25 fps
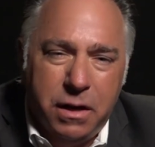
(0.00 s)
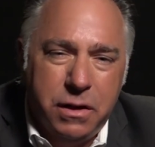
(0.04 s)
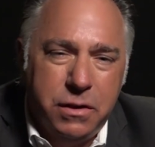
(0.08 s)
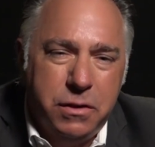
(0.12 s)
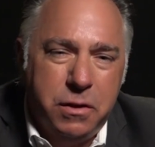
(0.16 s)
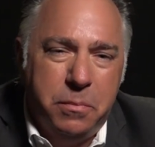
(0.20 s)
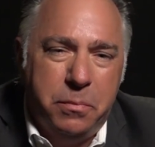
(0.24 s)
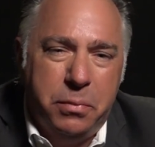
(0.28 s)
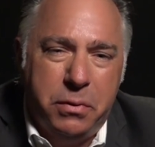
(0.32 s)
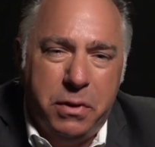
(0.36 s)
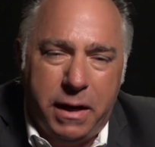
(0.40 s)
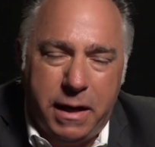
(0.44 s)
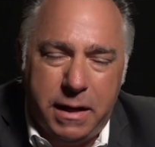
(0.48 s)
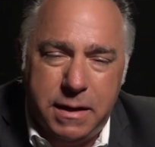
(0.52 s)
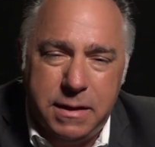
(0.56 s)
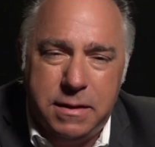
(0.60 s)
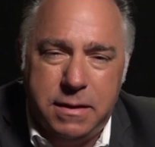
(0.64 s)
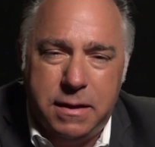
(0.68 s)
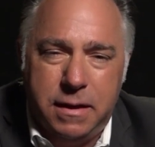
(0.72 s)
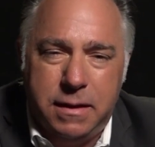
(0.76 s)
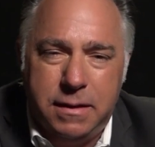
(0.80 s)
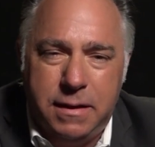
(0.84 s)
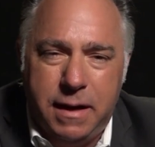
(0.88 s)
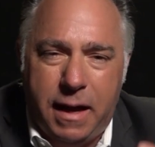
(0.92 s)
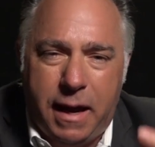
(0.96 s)
to place
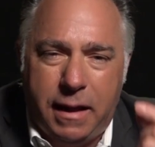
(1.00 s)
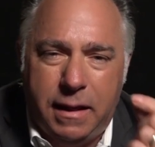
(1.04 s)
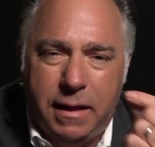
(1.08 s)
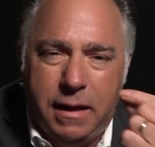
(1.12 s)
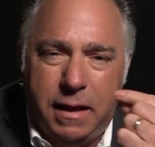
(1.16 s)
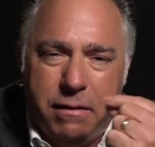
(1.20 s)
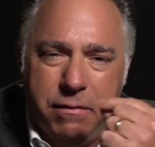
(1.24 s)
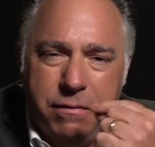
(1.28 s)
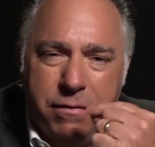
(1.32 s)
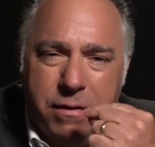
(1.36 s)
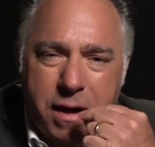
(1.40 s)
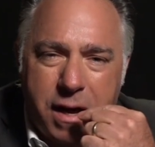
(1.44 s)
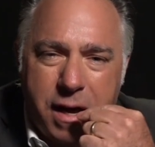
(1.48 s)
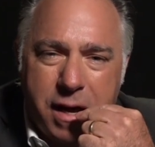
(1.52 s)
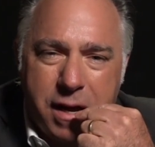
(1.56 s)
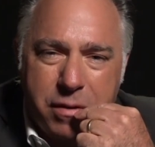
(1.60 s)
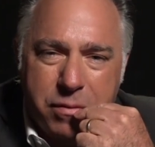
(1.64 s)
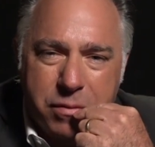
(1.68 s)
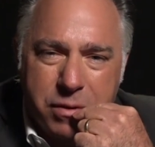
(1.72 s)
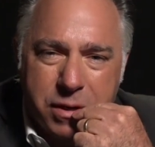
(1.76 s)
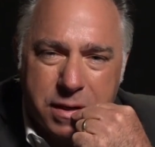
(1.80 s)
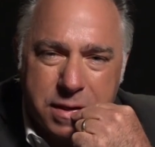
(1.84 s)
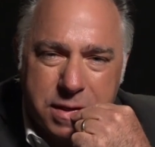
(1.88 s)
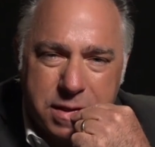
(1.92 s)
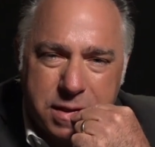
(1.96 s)
the deadly
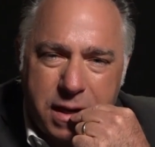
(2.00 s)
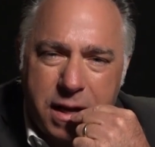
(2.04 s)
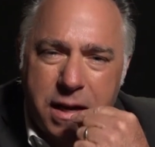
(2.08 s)
virus